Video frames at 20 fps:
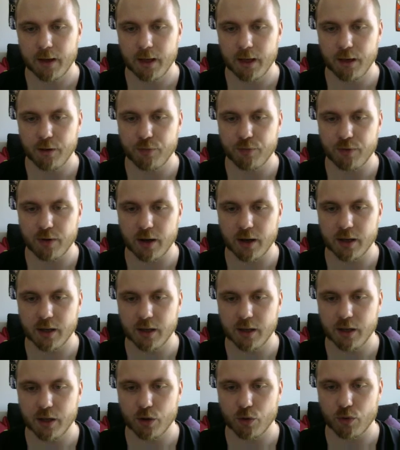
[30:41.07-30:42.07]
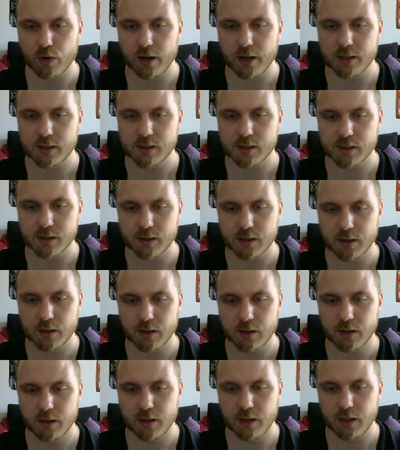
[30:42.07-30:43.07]
If I erase
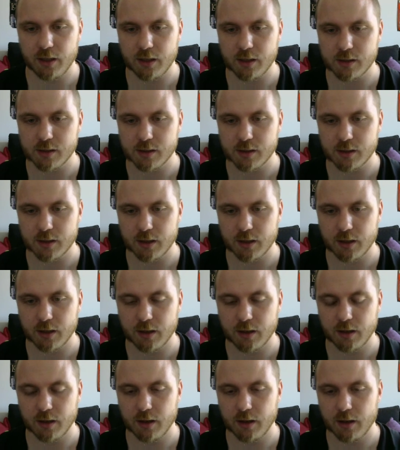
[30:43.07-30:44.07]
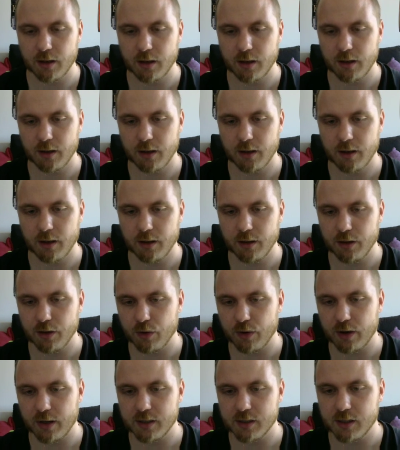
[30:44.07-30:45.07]
these and
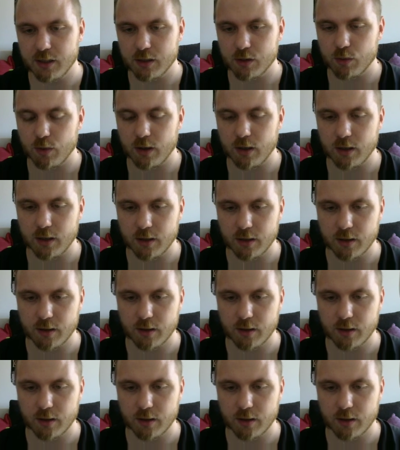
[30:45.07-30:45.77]
erase this one,